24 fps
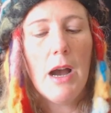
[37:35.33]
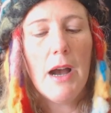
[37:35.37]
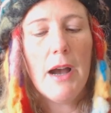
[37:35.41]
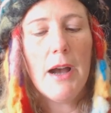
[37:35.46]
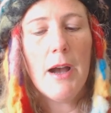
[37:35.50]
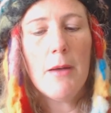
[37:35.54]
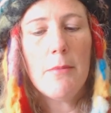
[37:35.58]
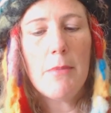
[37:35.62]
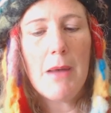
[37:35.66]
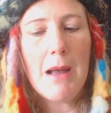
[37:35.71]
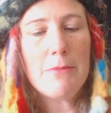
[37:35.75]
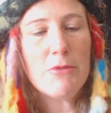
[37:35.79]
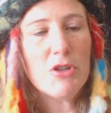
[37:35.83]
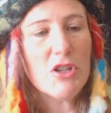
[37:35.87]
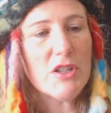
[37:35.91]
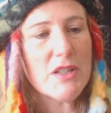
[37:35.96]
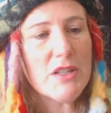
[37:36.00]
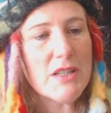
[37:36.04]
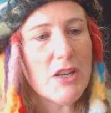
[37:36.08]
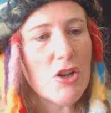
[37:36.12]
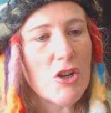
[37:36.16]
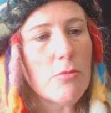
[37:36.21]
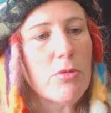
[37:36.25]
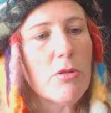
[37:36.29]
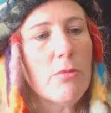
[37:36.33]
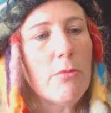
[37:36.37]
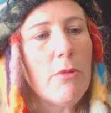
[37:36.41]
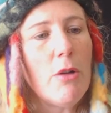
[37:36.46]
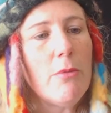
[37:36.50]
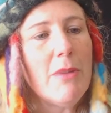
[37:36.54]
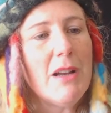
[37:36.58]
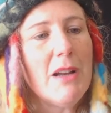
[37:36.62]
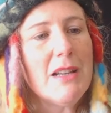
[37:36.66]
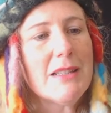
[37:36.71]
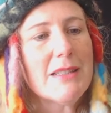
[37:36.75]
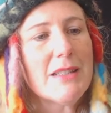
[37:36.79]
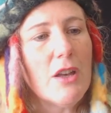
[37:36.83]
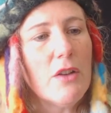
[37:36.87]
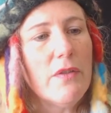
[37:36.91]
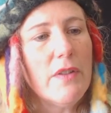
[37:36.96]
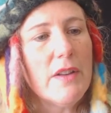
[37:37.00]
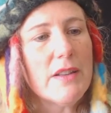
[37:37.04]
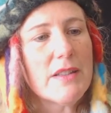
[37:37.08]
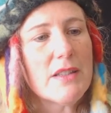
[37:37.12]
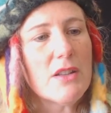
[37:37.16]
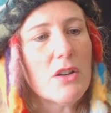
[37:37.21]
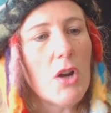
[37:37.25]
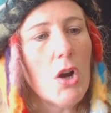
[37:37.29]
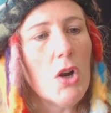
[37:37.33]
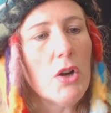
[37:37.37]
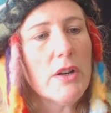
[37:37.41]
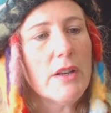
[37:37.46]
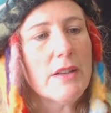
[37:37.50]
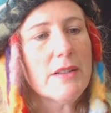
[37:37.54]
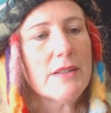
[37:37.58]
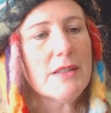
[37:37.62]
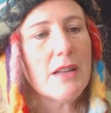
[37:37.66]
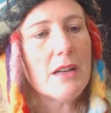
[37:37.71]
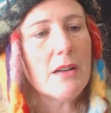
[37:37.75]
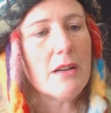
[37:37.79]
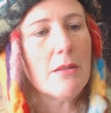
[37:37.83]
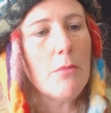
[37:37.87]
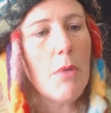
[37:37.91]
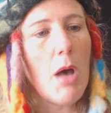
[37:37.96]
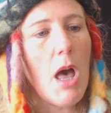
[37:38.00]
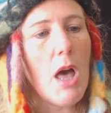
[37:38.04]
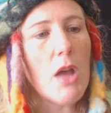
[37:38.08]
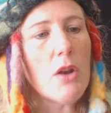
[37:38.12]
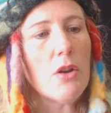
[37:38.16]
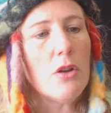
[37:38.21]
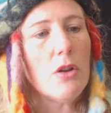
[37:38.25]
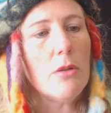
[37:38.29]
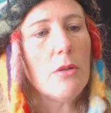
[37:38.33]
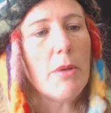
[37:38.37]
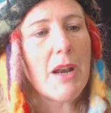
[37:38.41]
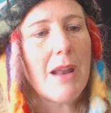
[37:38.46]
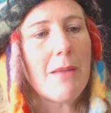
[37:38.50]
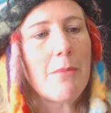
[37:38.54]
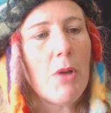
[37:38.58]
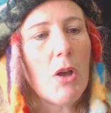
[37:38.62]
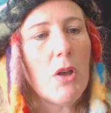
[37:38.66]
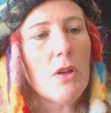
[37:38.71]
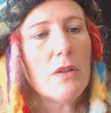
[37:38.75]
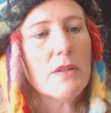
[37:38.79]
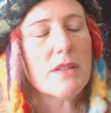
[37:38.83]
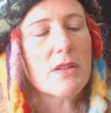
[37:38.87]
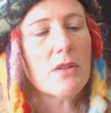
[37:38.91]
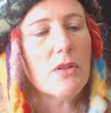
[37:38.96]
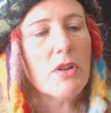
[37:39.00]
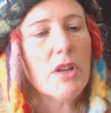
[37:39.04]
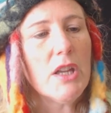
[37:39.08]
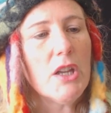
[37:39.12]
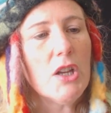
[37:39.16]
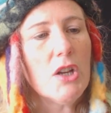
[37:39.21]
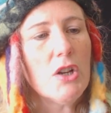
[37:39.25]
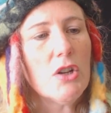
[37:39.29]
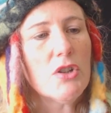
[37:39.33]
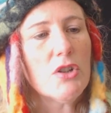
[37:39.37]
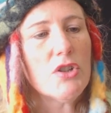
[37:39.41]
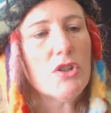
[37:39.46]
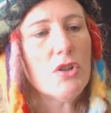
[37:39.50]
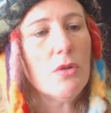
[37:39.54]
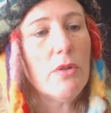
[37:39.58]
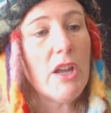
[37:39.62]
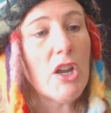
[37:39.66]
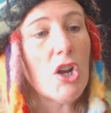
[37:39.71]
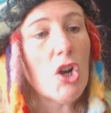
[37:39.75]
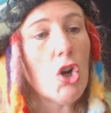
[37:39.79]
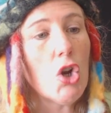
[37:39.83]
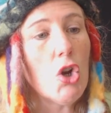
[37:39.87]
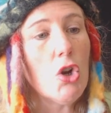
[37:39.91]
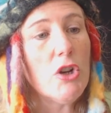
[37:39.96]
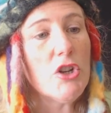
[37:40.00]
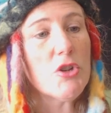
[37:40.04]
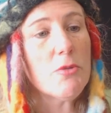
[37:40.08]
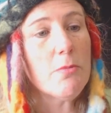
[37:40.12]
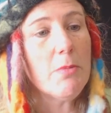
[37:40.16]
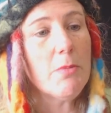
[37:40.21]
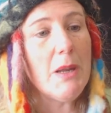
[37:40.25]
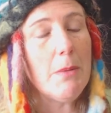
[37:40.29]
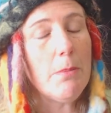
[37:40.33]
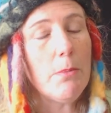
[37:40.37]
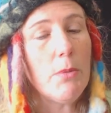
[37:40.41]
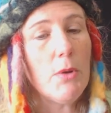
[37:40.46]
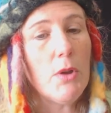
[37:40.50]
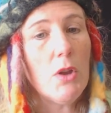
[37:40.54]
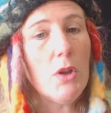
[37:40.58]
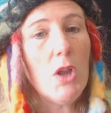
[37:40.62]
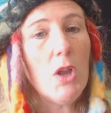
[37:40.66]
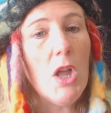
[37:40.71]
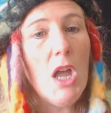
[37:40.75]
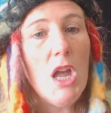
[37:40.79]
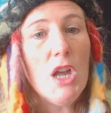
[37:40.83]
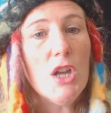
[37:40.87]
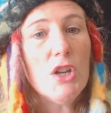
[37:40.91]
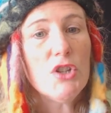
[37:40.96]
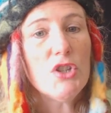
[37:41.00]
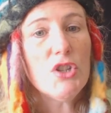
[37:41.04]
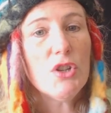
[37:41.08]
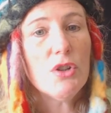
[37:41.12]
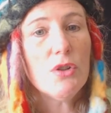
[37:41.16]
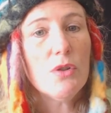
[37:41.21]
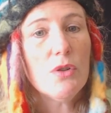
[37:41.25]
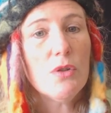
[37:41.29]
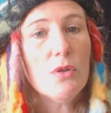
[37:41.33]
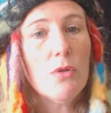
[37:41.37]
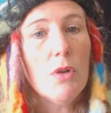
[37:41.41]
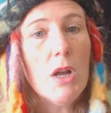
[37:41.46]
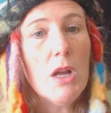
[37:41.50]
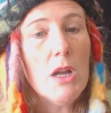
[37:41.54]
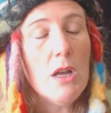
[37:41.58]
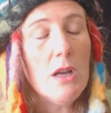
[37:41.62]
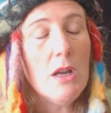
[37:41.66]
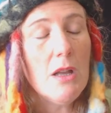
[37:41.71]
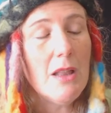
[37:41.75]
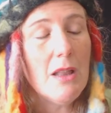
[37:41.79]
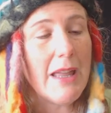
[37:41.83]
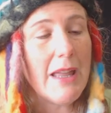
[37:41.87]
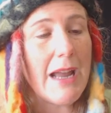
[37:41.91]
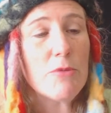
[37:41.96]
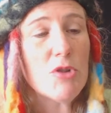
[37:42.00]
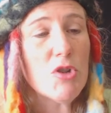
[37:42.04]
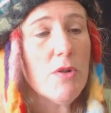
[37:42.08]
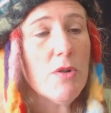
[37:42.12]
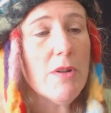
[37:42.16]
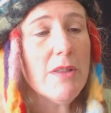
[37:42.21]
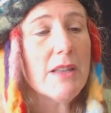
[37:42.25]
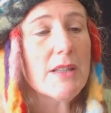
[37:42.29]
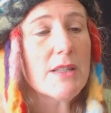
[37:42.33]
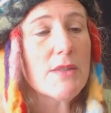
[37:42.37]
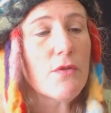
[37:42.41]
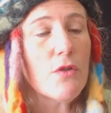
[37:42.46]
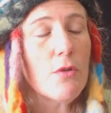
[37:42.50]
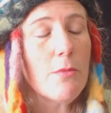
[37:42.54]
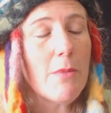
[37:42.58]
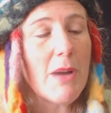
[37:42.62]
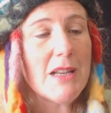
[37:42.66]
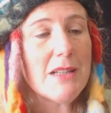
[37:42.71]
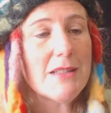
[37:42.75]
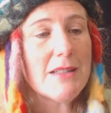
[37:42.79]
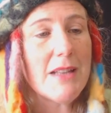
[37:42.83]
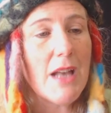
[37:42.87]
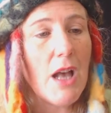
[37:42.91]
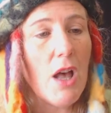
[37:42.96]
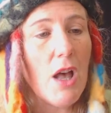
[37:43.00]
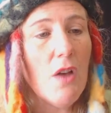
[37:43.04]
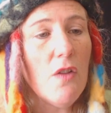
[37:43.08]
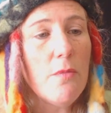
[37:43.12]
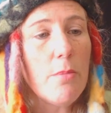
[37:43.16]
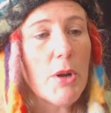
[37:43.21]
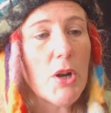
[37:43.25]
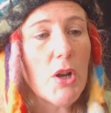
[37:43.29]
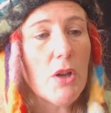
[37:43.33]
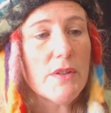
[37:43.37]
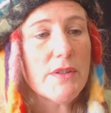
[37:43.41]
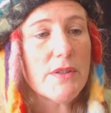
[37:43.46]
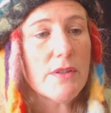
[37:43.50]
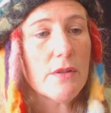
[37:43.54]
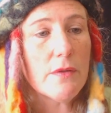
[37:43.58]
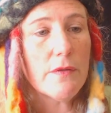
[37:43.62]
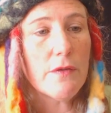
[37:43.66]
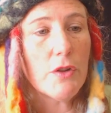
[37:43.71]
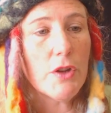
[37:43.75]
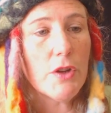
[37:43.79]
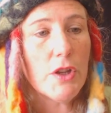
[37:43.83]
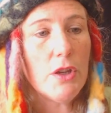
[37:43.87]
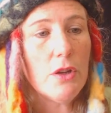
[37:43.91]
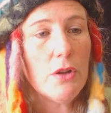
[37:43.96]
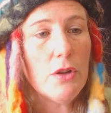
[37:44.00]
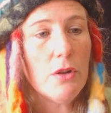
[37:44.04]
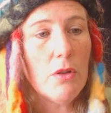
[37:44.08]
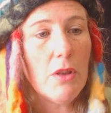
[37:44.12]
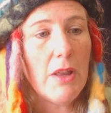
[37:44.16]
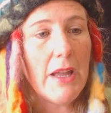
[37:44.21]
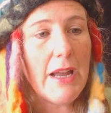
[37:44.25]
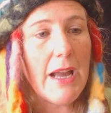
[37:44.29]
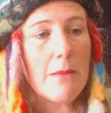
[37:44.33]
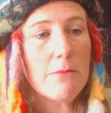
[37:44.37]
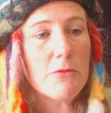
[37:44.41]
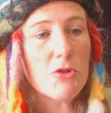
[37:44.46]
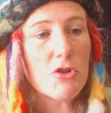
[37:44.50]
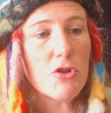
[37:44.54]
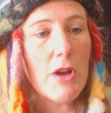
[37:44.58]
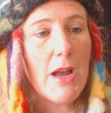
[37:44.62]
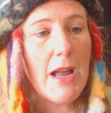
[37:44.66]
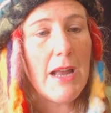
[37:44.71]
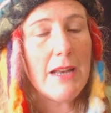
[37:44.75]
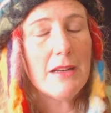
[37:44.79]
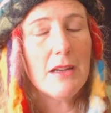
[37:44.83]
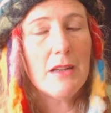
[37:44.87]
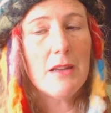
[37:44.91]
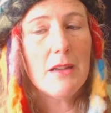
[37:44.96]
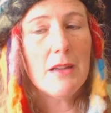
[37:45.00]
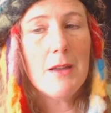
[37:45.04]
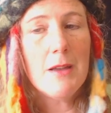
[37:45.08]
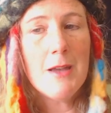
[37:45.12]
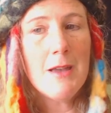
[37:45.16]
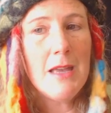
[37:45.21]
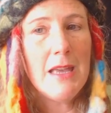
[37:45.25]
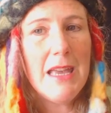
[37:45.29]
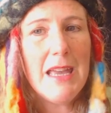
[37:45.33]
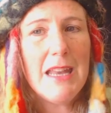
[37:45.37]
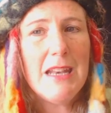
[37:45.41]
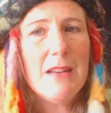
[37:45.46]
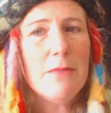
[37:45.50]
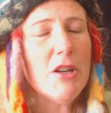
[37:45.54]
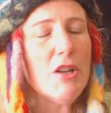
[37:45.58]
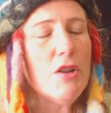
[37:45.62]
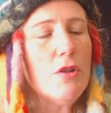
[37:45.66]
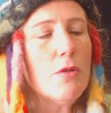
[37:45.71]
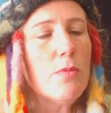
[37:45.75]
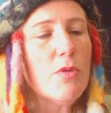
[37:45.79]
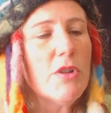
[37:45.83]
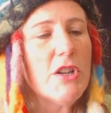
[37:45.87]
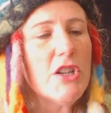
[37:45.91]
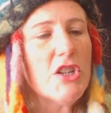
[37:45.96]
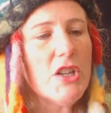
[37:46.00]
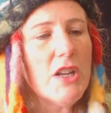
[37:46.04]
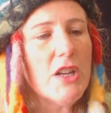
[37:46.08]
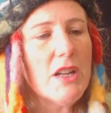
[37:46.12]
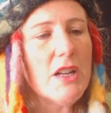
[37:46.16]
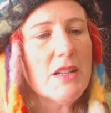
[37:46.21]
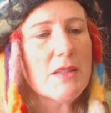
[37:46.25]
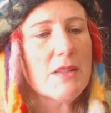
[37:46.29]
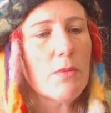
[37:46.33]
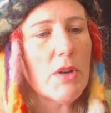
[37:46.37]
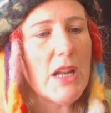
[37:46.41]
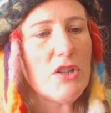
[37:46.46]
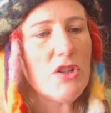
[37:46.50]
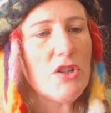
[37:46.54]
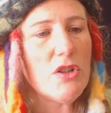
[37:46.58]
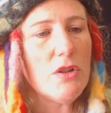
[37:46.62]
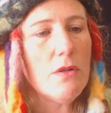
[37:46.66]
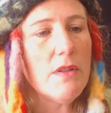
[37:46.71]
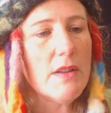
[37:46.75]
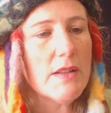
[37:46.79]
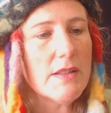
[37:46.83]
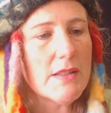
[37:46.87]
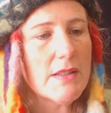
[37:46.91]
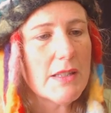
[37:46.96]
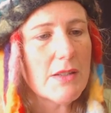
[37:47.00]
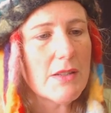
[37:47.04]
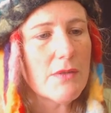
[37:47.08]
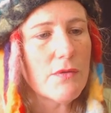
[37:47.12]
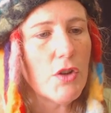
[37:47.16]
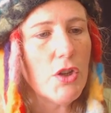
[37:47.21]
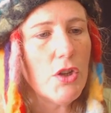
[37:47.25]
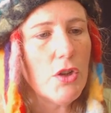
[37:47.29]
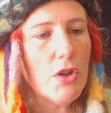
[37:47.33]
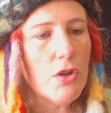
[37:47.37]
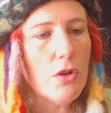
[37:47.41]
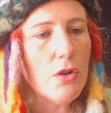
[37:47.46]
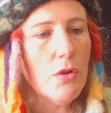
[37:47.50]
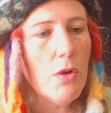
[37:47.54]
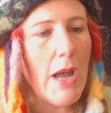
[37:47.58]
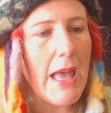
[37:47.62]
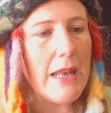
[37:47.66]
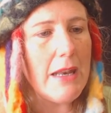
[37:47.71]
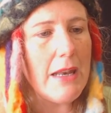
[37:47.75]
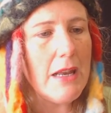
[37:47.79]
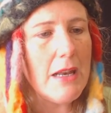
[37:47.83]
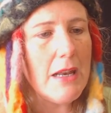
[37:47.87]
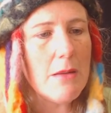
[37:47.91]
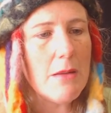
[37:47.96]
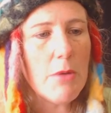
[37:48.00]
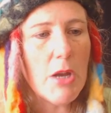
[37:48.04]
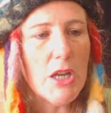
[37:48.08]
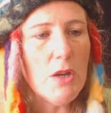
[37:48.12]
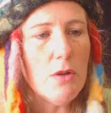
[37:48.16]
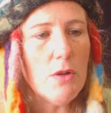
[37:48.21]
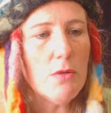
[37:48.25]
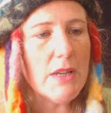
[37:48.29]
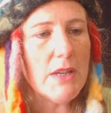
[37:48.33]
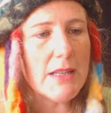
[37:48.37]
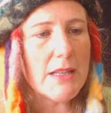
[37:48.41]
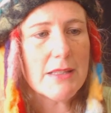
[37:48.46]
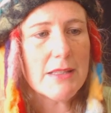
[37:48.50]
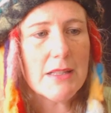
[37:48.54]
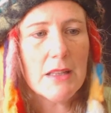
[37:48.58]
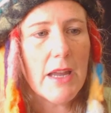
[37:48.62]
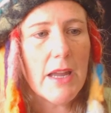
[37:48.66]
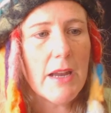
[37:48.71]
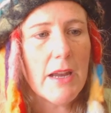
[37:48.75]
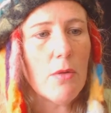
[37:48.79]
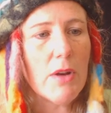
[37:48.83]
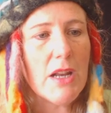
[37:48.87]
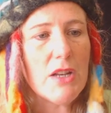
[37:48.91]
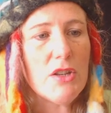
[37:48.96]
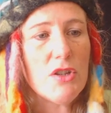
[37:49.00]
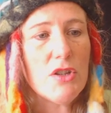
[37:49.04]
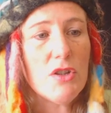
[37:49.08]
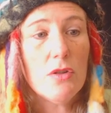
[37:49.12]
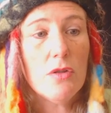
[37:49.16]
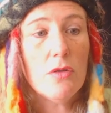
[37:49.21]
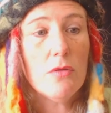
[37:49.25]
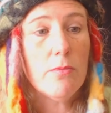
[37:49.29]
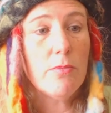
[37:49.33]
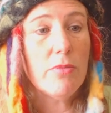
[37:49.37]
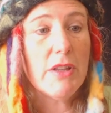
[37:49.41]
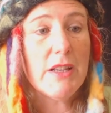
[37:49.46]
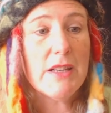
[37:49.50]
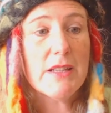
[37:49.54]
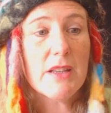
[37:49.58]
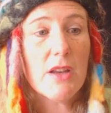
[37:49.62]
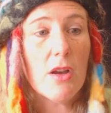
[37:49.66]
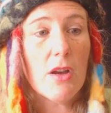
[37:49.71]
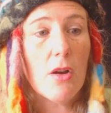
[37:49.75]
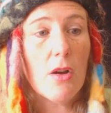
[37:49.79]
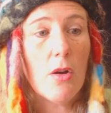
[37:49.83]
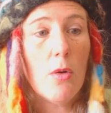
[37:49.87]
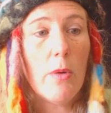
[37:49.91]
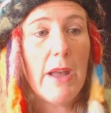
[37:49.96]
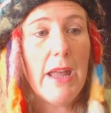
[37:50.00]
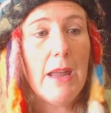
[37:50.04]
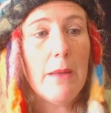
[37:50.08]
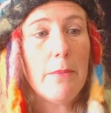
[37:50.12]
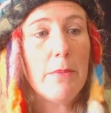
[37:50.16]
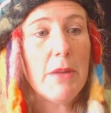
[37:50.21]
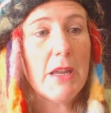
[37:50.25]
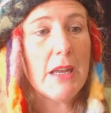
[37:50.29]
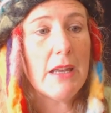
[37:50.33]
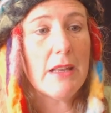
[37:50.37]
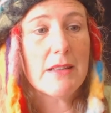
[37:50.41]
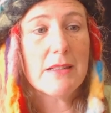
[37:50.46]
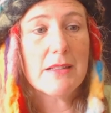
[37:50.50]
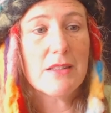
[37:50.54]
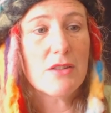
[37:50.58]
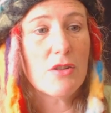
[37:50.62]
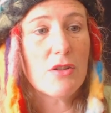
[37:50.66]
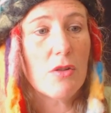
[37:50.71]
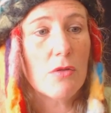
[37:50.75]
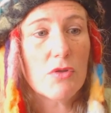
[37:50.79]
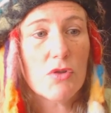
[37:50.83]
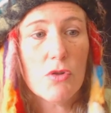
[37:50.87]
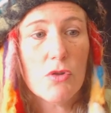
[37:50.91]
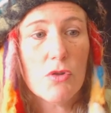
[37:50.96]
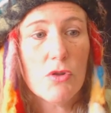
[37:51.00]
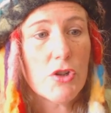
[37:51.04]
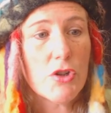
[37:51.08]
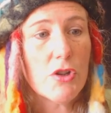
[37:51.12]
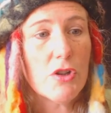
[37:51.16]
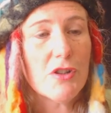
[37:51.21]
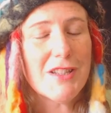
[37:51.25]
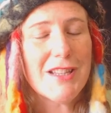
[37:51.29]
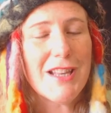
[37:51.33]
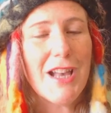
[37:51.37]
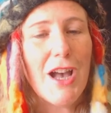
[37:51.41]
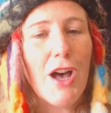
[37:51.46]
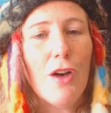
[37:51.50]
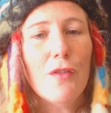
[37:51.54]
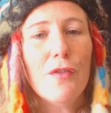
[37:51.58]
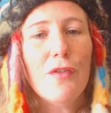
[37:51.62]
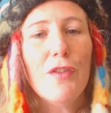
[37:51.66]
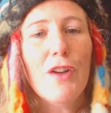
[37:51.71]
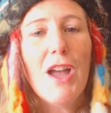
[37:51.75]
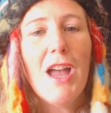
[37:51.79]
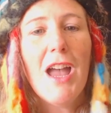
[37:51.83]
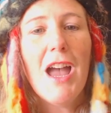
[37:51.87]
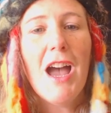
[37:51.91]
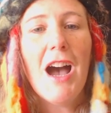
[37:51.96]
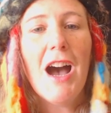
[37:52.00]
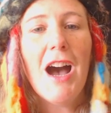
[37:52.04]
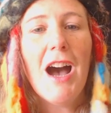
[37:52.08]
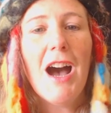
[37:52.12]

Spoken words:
I'm just here to promote myself as an artist and a model, but I'm also here to encourage people to, like, I'm doing this for myself, but also for you. Like, I'm trying to, anybody who appreciates what I do, this is for you. And anybody who doesn't like what I do, please go away, because don't torture yourself.